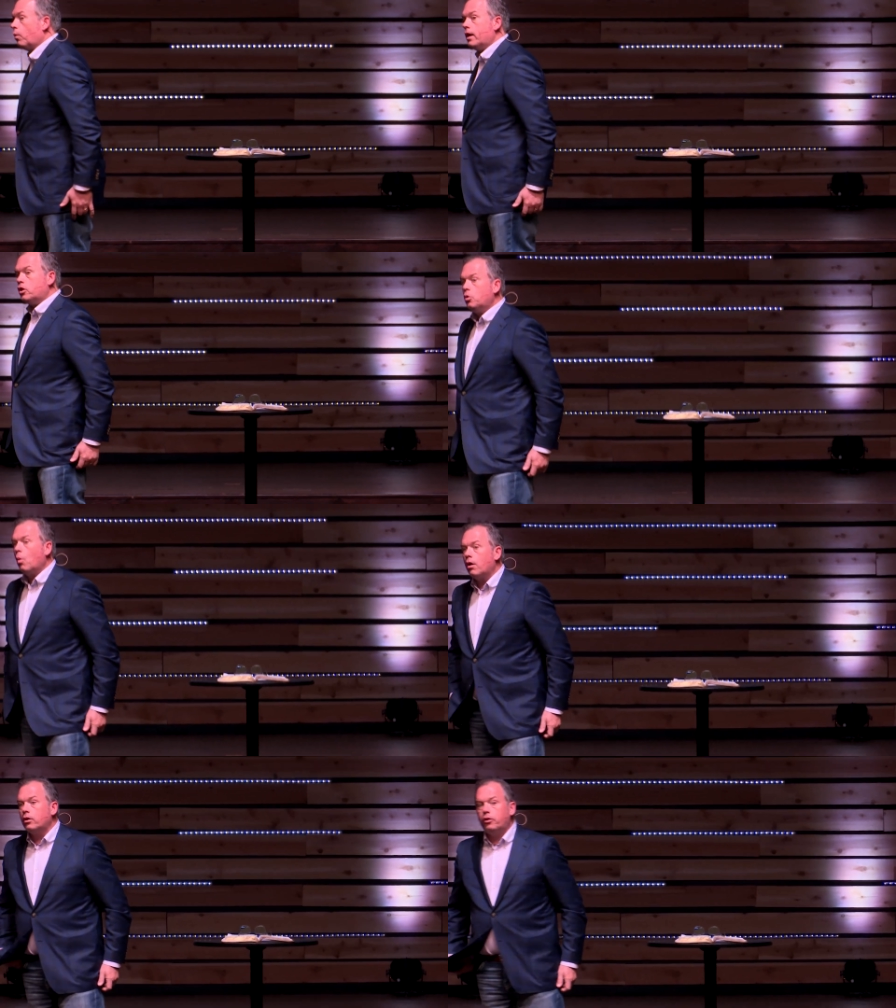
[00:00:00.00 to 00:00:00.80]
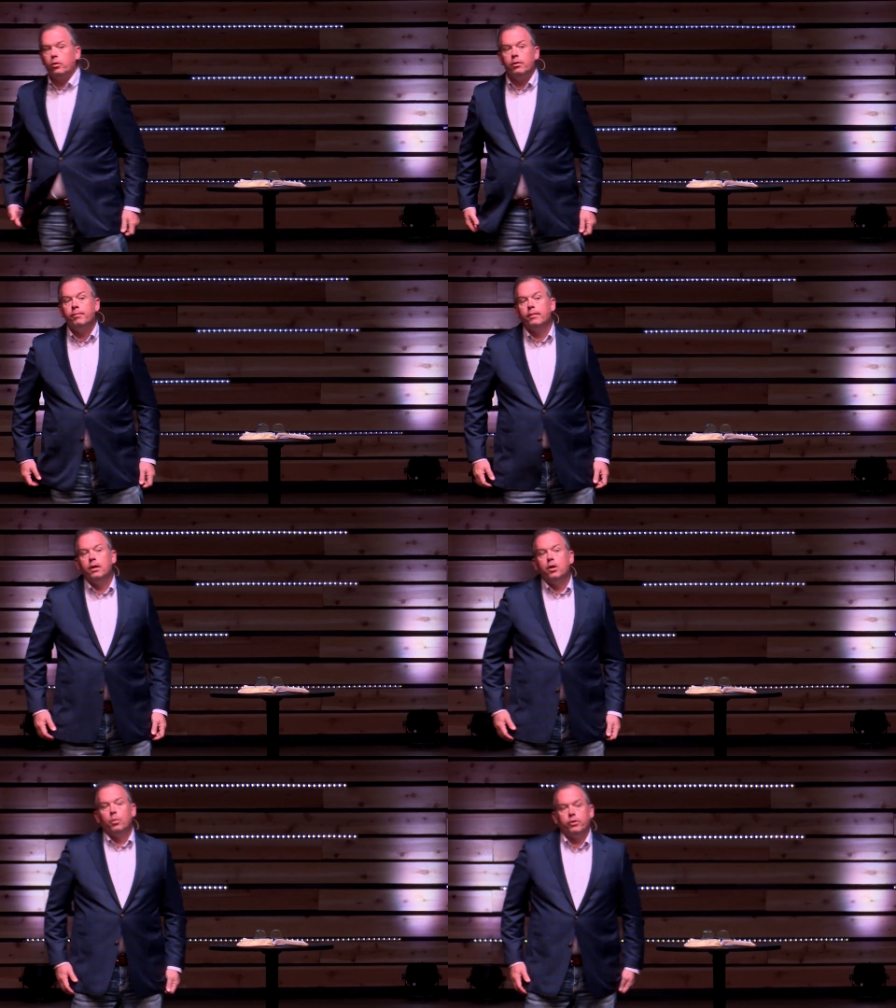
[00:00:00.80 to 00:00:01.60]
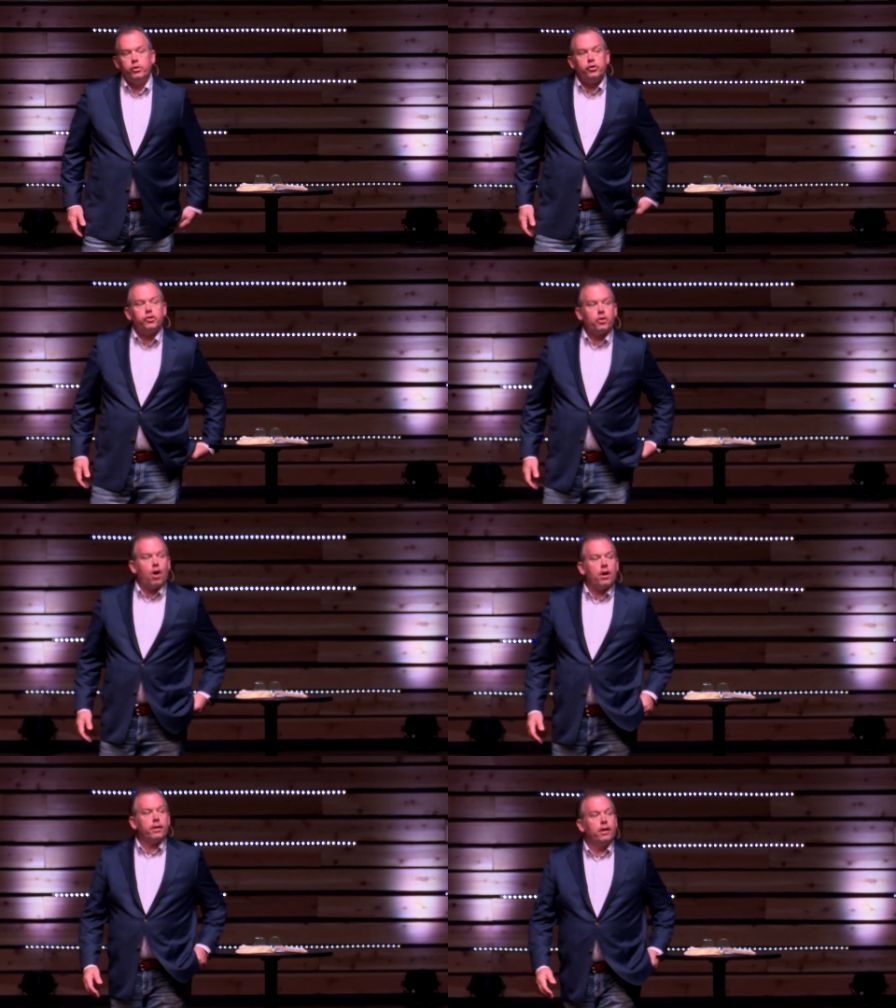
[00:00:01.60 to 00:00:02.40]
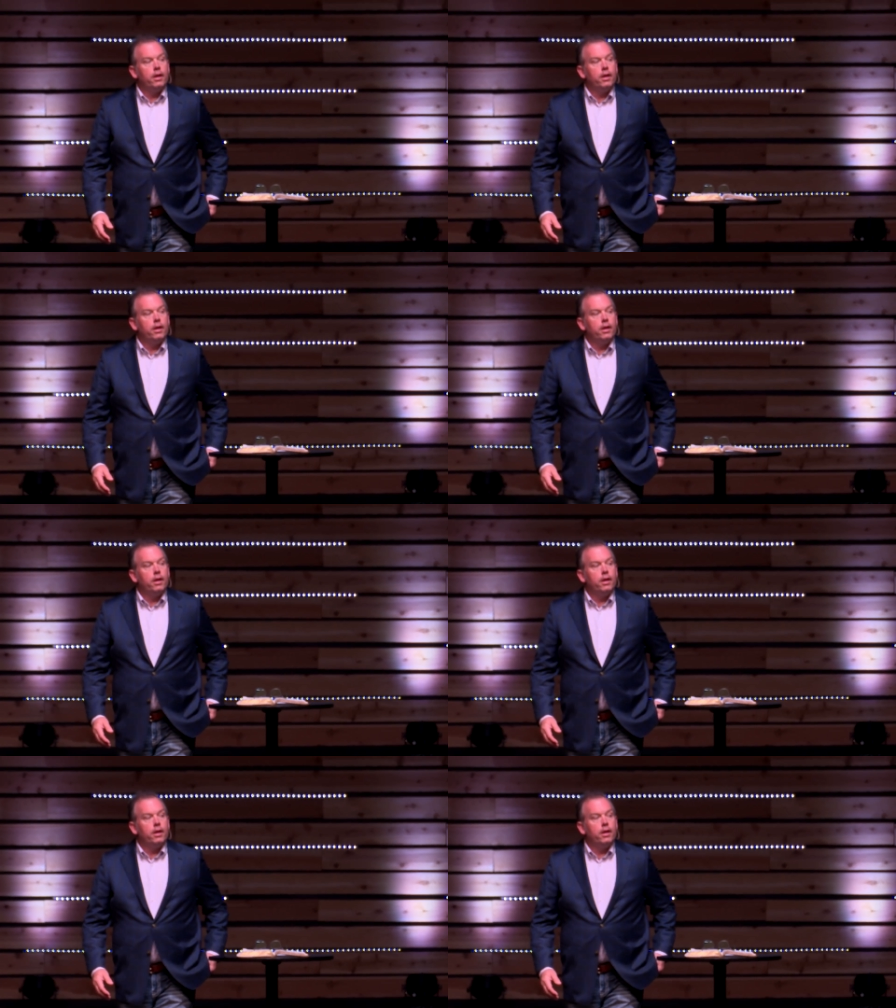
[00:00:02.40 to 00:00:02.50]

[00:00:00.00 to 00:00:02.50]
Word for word: way you want to do them, when you start